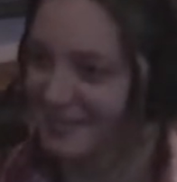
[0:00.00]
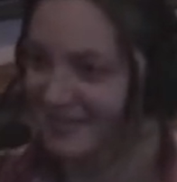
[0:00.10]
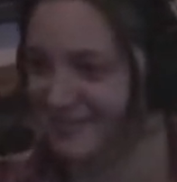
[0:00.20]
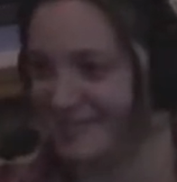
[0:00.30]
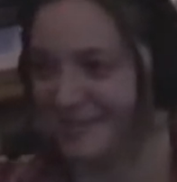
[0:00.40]

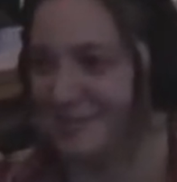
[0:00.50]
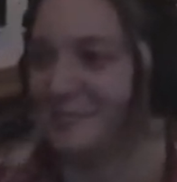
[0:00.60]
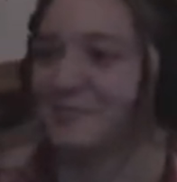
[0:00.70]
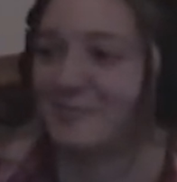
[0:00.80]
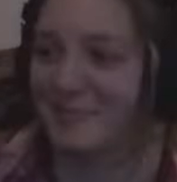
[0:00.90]
I
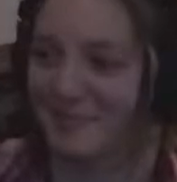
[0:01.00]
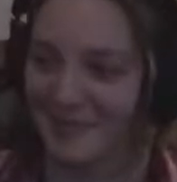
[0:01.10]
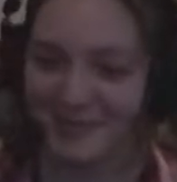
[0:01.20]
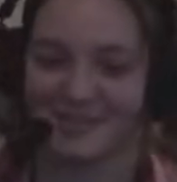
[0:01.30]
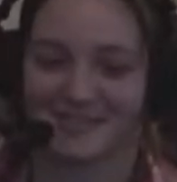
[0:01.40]
am
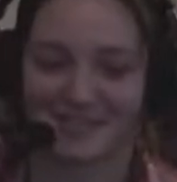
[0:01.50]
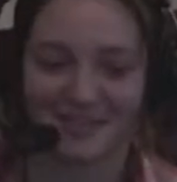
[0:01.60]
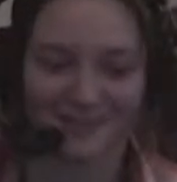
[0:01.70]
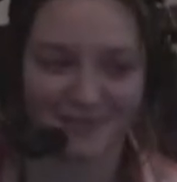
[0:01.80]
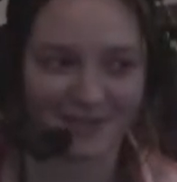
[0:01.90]
very
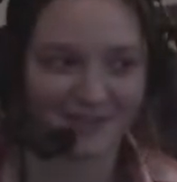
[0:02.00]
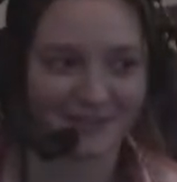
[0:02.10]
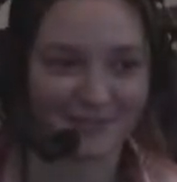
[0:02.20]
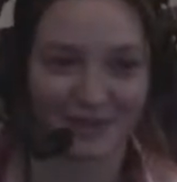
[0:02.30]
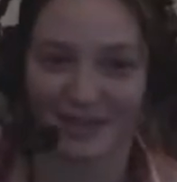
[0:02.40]
excited, very,
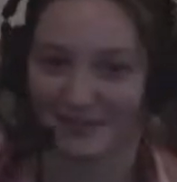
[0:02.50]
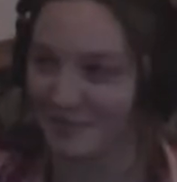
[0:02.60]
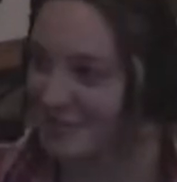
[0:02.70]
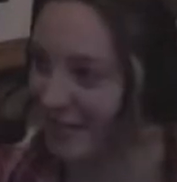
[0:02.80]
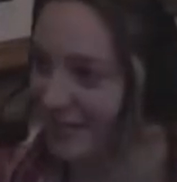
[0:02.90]
very
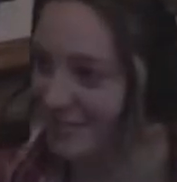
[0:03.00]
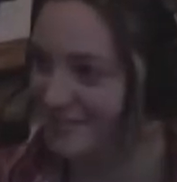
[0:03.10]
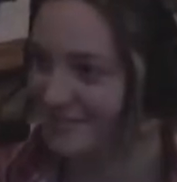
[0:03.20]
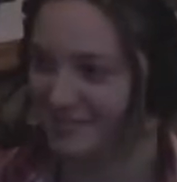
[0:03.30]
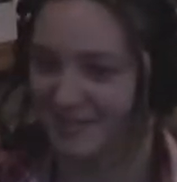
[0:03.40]

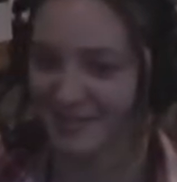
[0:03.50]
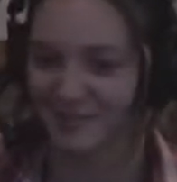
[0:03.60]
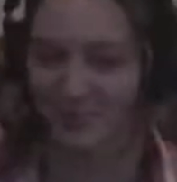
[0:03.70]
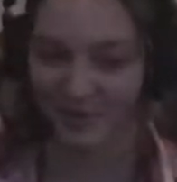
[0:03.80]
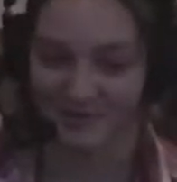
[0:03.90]
energized.
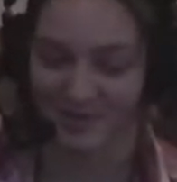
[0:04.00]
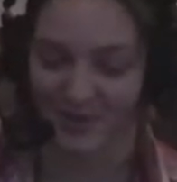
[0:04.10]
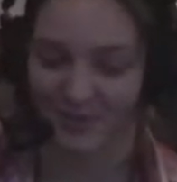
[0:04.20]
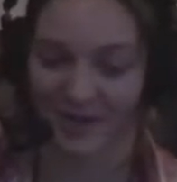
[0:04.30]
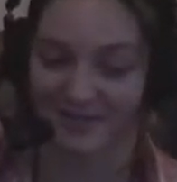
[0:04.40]
We also
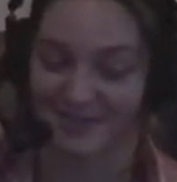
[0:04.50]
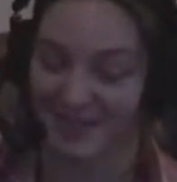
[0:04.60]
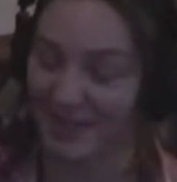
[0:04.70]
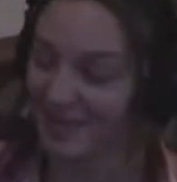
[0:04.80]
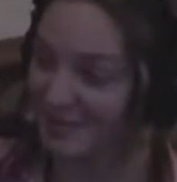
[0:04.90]
have practice
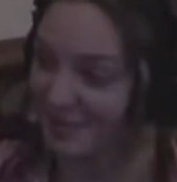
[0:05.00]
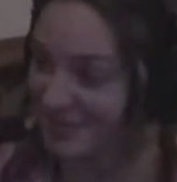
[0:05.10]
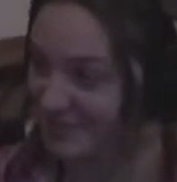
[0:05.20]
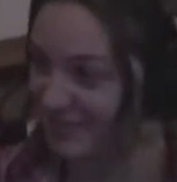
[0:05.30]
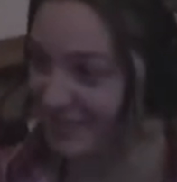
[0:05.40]
at
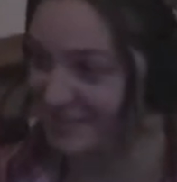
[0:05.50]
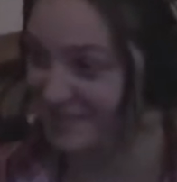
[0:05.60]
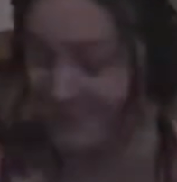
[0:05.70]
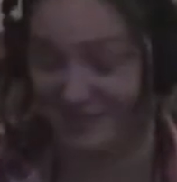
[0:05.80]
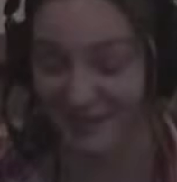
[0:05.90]
8:30 tonight
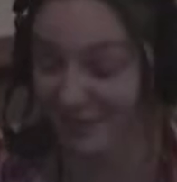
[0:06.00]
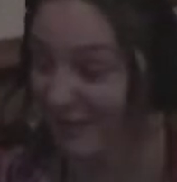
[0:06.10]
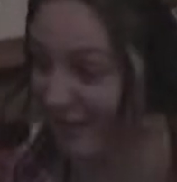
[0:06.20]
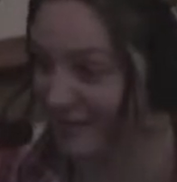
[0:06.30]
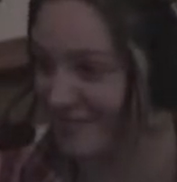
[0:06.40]
instead of 10 o'clock.